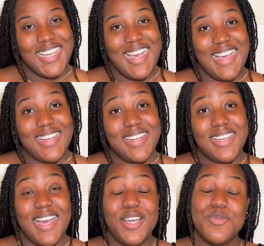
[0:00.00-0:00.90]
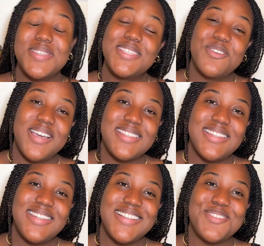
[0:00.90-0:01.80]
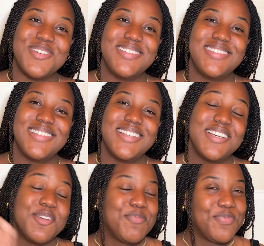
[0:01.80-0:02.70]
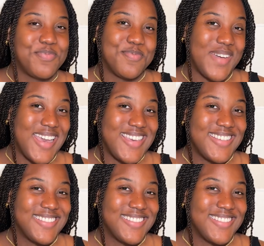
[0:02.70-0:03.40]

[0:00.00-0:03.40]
And I hope to see you guys in the next one. Bye.